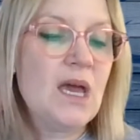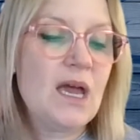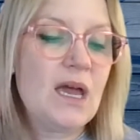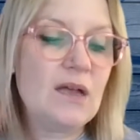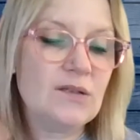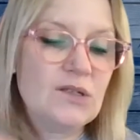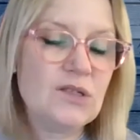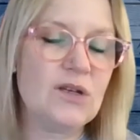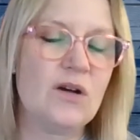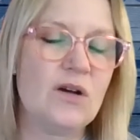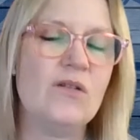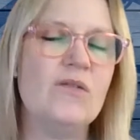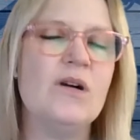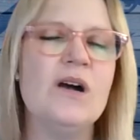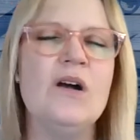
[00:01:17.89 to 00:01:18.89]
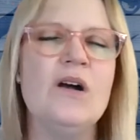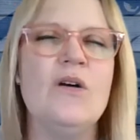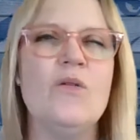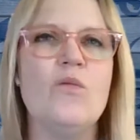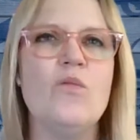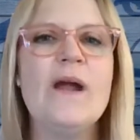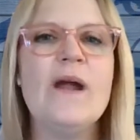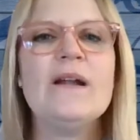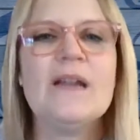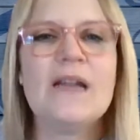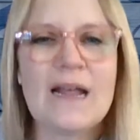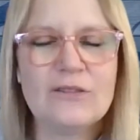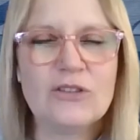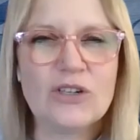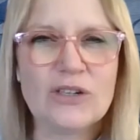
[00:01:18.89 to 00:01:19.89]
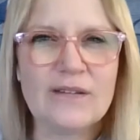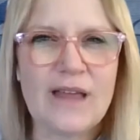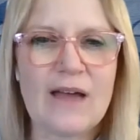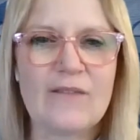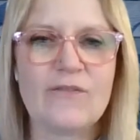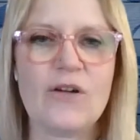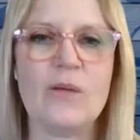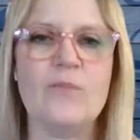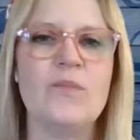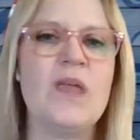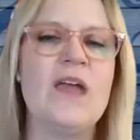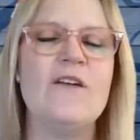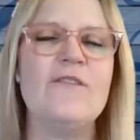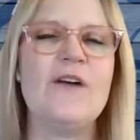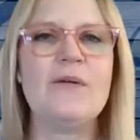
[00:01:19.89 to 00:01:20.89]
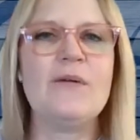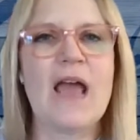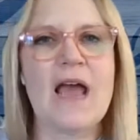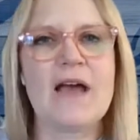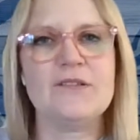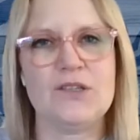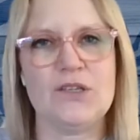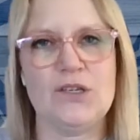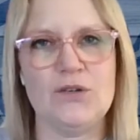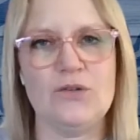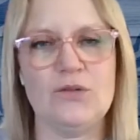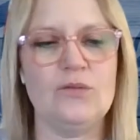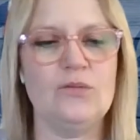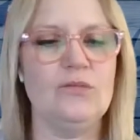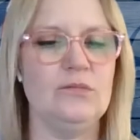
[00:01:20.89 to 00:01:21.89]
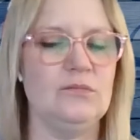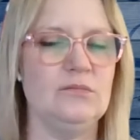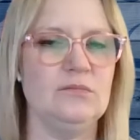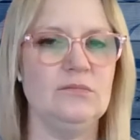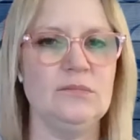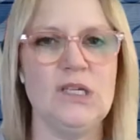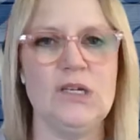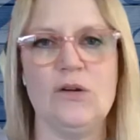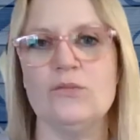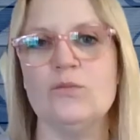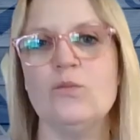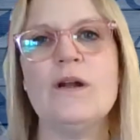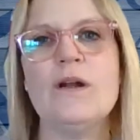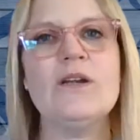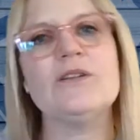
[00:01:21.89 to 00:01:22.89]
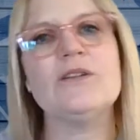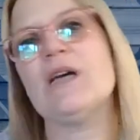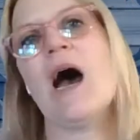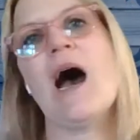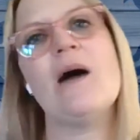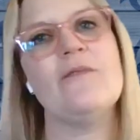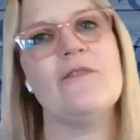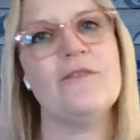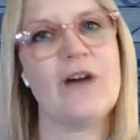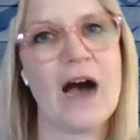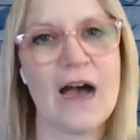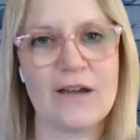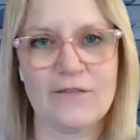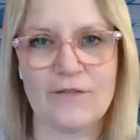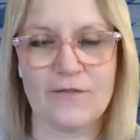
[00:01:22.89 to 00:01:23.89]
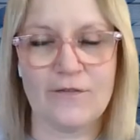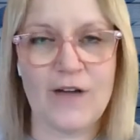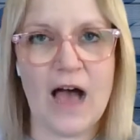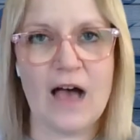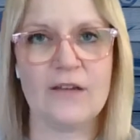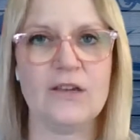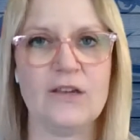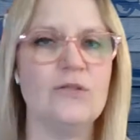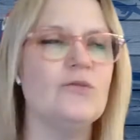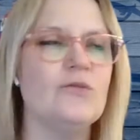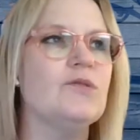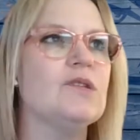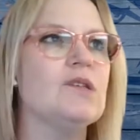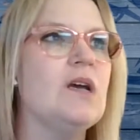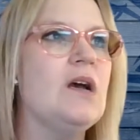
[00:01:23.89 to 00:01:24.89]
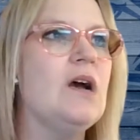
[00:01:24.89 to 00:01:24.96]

And so, where did I learn that from? If I were to ask you, what are your top 5 values